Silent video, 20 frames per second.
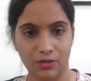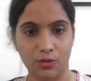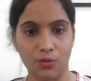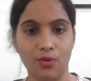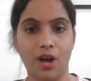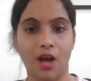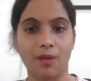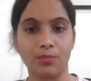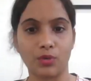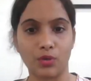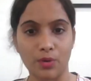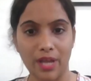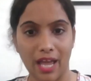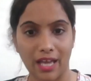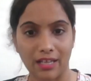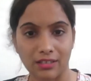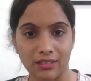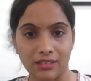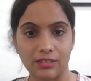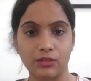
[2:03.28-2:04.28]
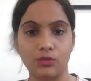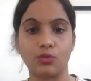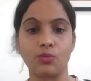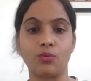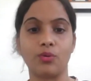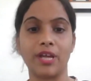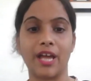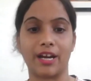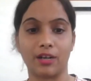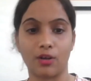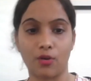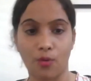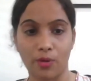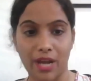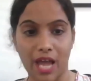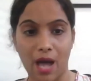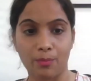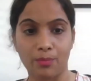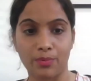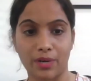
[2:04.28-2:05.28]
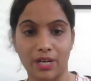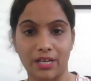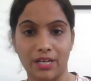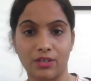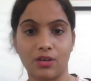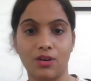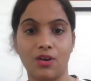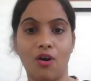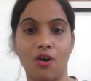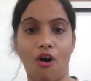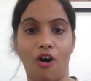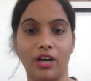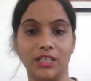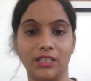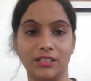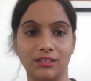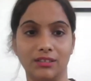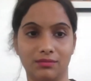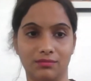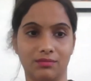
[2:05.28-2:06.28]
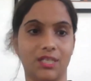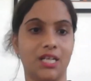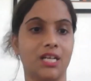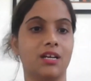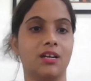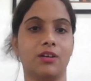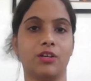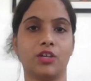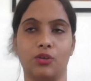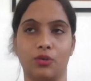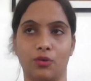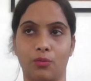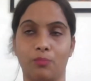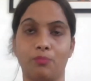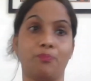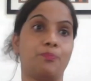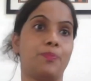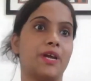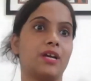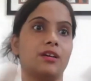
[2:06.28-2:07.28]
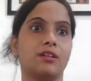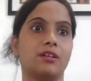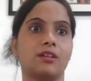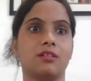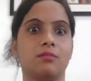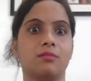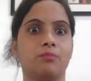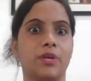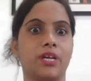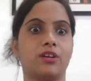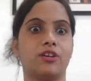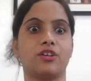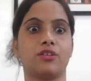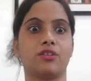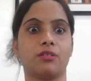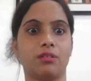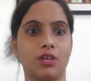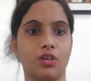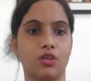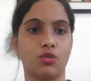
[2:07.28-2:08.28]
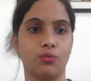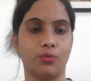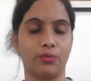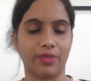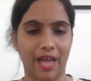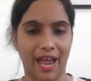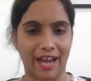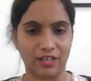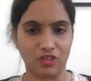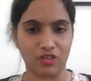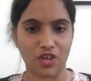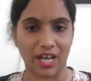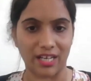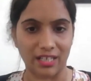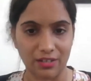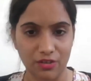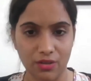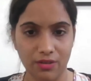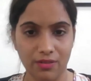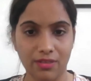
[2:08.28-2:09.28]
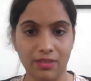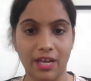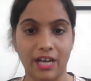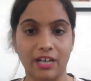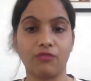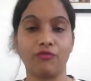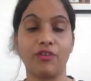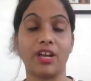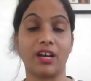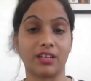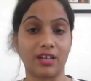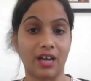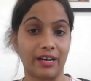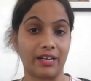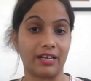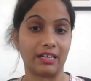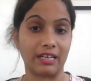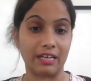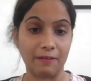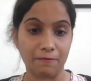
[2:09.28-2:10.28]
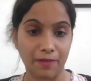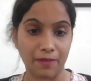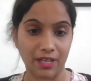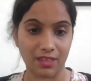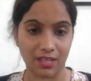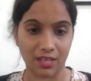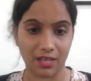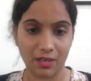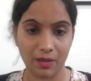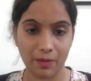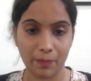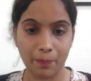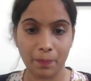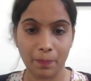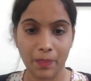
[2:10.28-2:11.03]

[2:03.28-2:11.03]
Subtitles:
to come together and collaborate on bigger issues and challenges that we are currently facing.